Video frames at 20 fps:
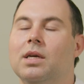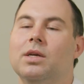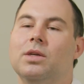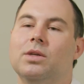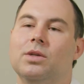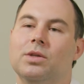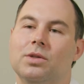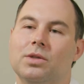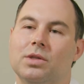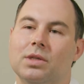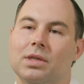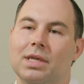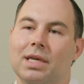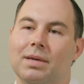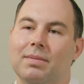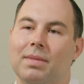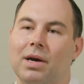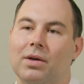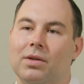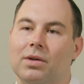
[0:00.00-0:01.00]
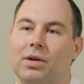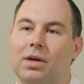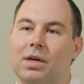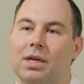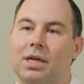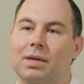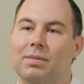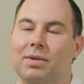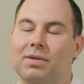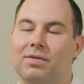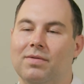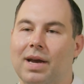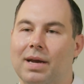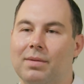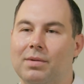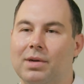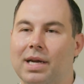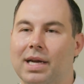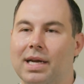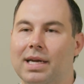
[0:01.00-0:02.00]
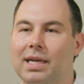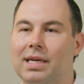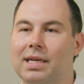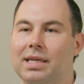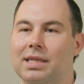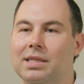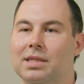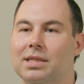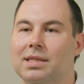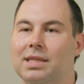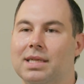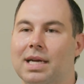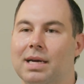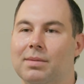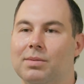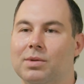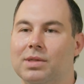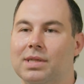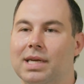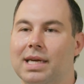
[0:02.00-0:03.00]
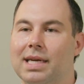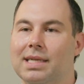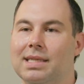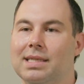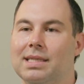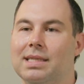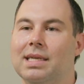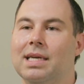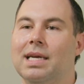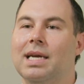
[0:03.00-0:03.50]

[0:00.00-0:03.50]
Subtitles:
Usually a mouth guard can be fabricated in just a couple days,